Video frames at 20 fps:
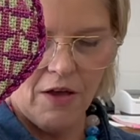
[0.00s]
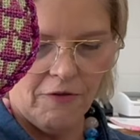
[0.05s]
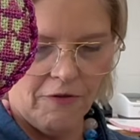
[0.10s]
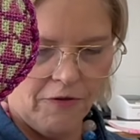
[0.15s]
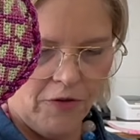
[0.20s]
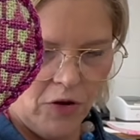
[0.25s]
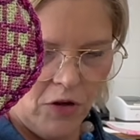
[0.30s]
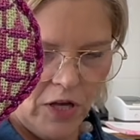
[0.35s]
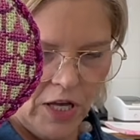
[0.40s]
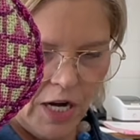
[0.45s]

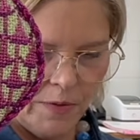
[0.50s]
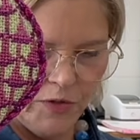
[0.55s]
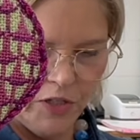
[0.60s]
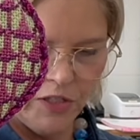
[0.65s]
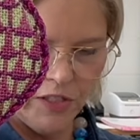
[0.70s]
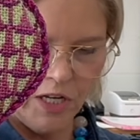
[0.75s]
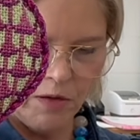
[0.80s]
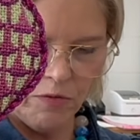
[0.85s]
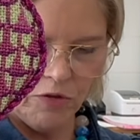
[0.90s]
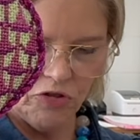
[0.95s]
full. And I'm
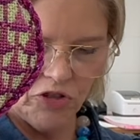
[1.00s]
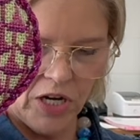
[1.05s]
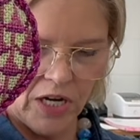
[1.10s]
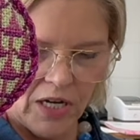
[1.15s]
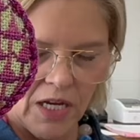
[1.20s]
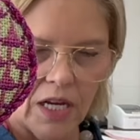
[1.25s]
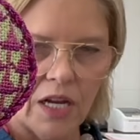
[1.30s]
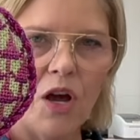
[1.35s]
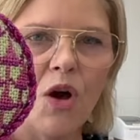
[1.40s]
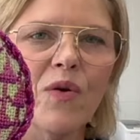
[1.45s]
just double
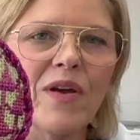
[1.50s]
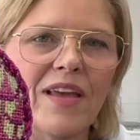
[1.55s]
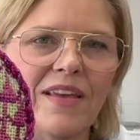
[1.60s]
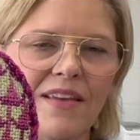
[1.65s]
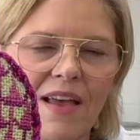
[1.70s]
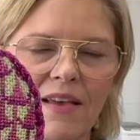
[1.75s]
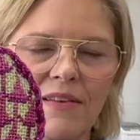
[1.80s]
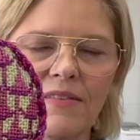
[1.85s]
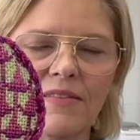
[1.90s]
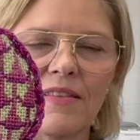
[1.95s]
checking. Okay,
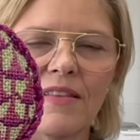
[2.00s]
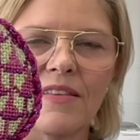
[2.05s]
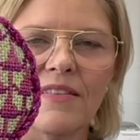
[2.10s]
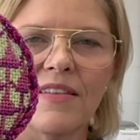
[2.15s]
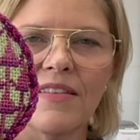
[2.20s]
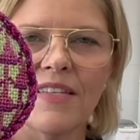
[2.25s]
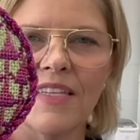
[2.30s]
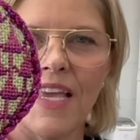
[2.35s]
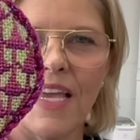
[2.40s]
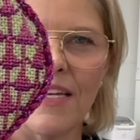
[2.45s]
yes, this
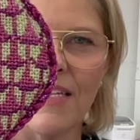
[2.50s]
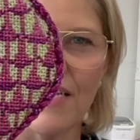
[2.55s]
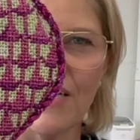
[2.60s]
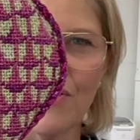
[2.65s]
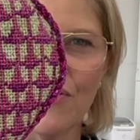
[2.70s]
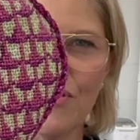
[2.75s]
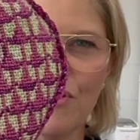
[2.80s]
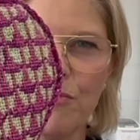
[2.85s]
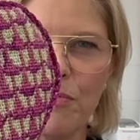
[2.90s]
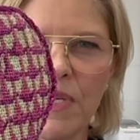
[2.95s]
is a Kate
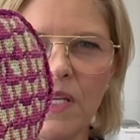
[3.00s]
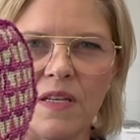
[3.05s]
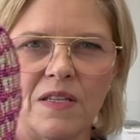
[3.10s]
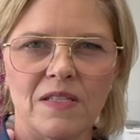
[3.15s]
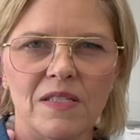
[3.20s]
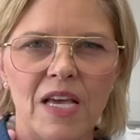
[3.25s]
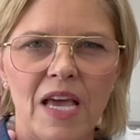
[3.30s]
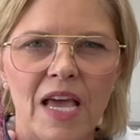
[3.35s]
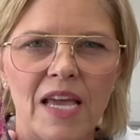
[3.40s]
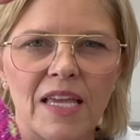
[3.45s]
Dickerson
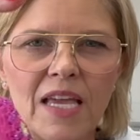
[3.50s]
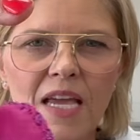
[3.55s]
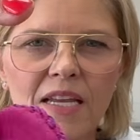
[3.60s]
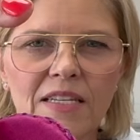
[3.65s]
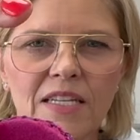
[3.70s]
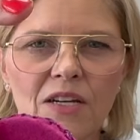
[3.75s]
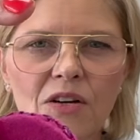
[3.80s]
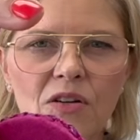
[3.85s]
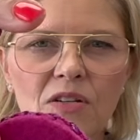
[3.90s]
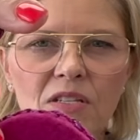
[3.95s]
piece. Kate
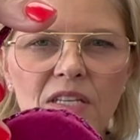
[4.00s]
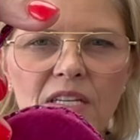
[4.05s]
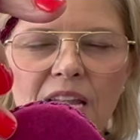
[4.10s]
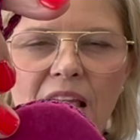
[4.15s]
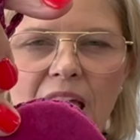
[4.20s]
Dickerson